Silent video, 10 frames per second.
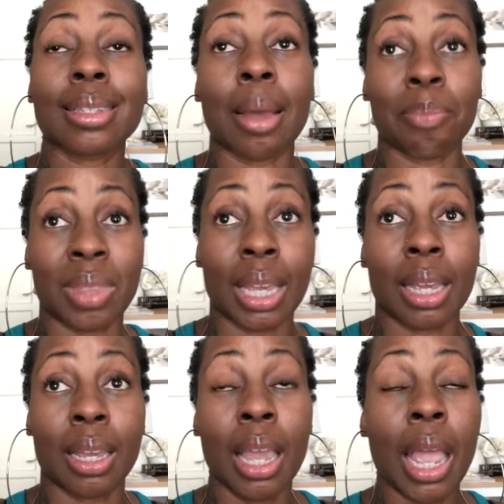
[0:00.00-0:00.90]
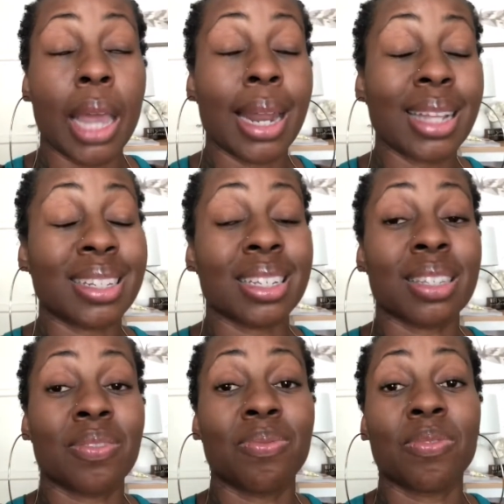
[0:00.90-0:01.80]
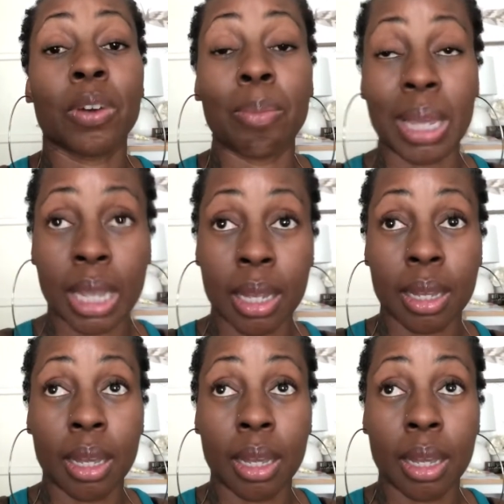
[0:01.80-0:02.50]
something. And that's just for me.